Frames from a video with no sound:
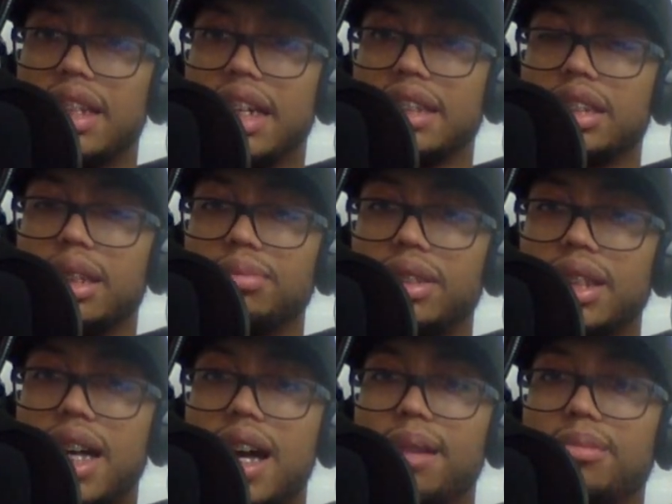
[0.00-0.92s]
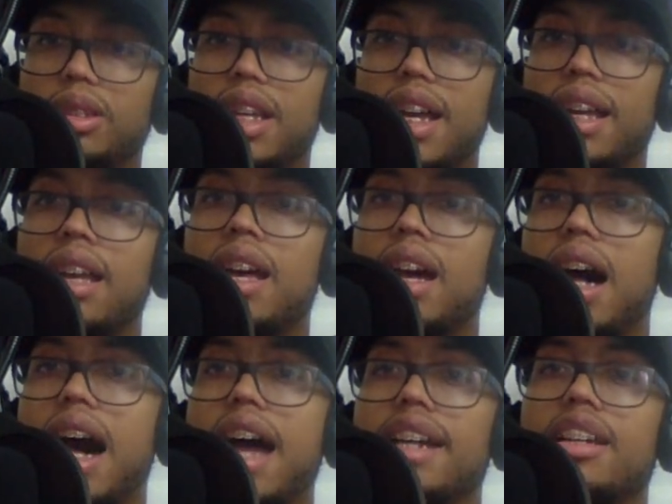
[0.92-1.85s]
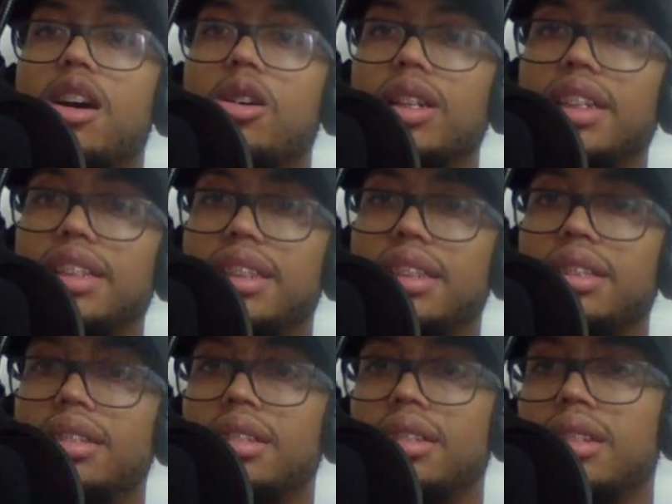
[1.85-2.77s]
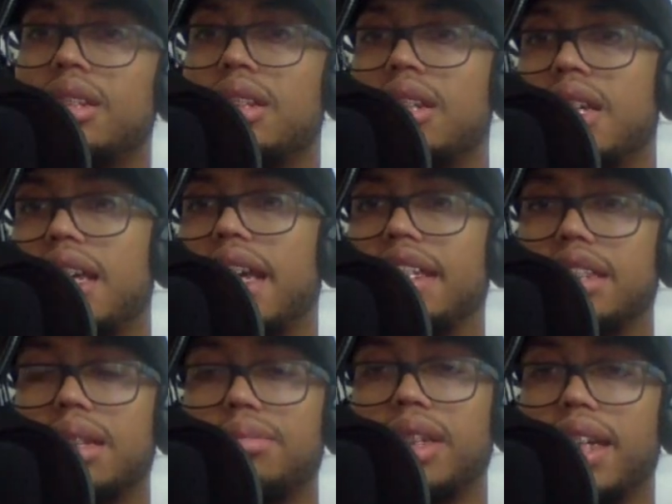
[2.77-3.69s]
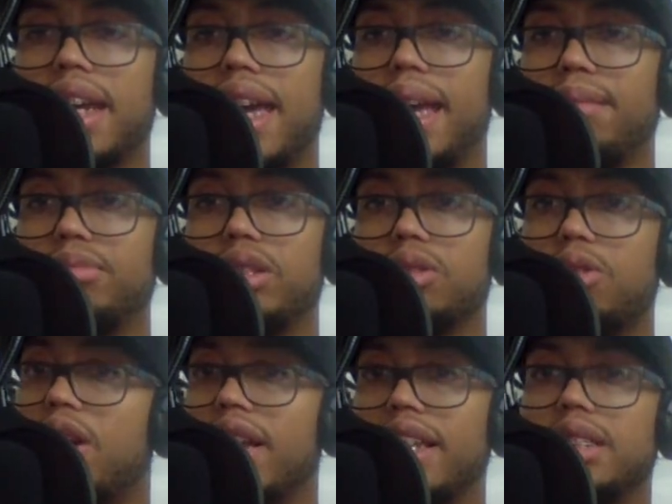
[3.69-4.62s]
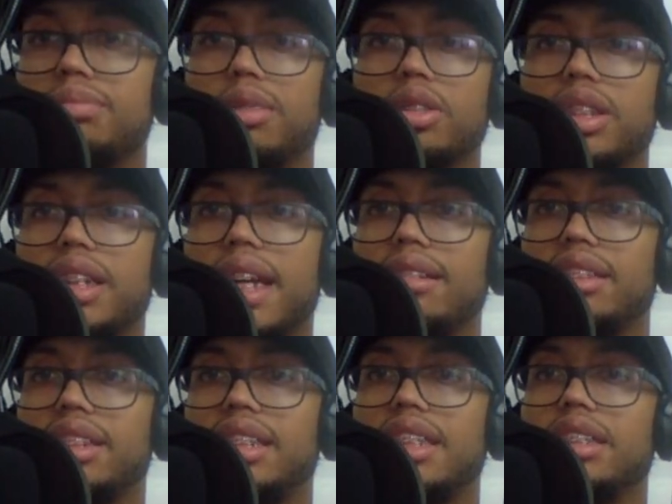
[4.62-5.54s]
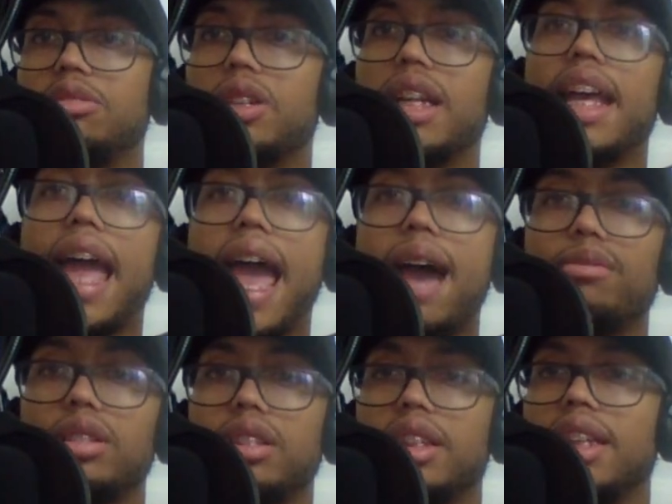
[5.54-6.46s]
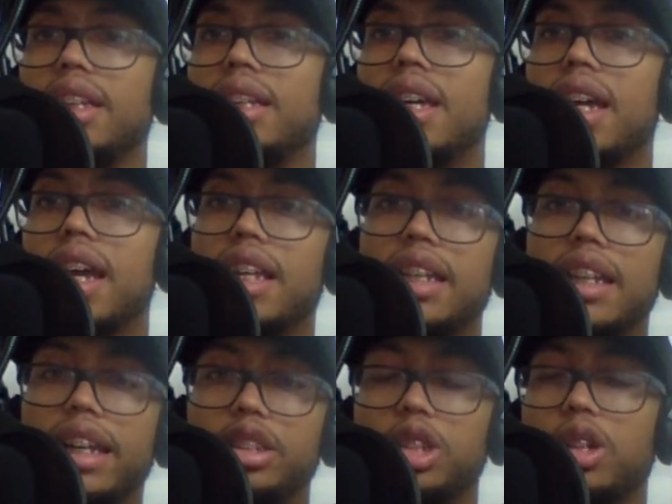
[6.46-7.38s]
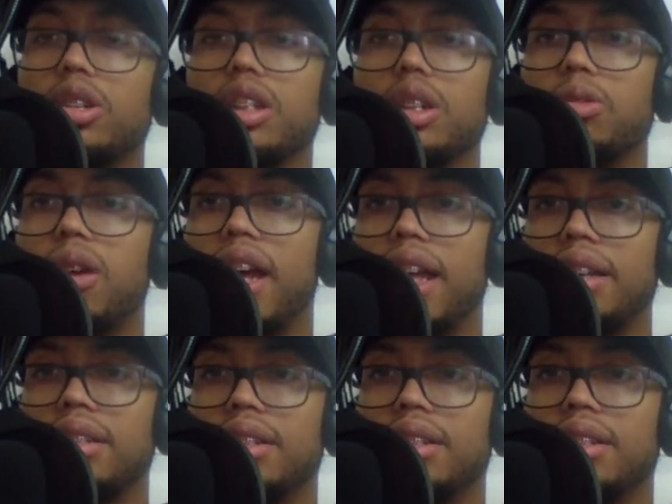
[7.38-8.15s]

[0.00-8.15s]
Like sometimes, I notice in some of the games, or at least most of the games this season, where they have the lead and then they choke it away.